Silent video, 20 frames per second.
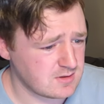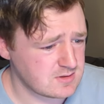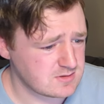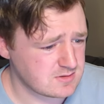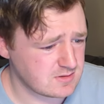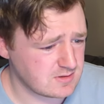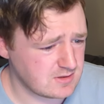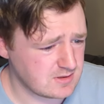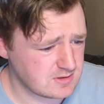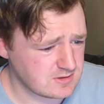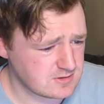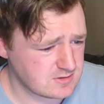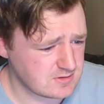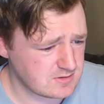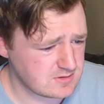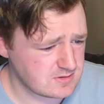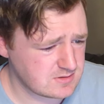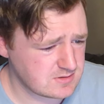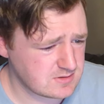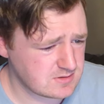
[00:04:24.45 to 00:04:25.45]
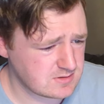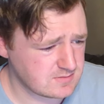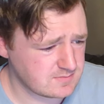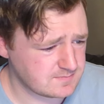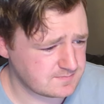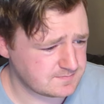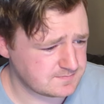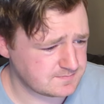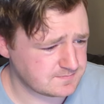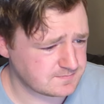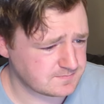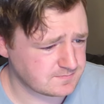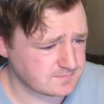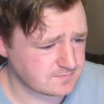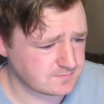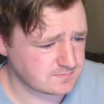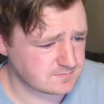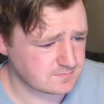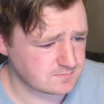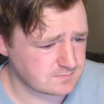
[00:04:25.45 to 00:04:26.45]
Is there any injuries?
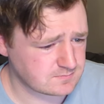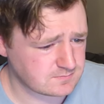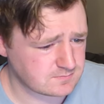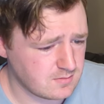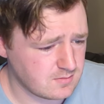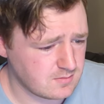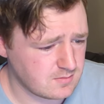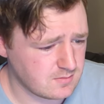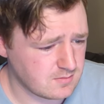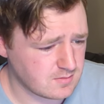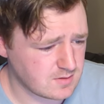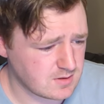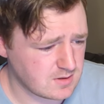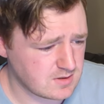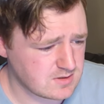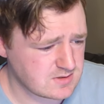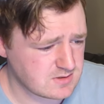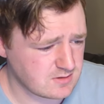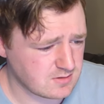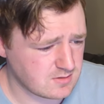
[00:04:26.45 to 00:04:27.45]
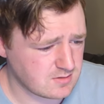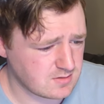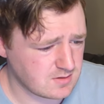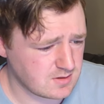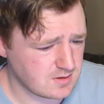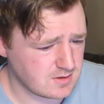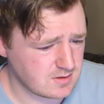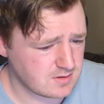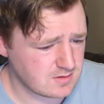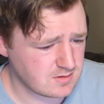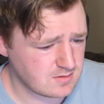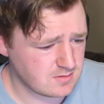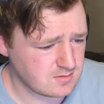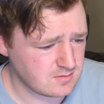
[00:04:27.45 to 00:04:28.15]
Okay, it doesn't look like.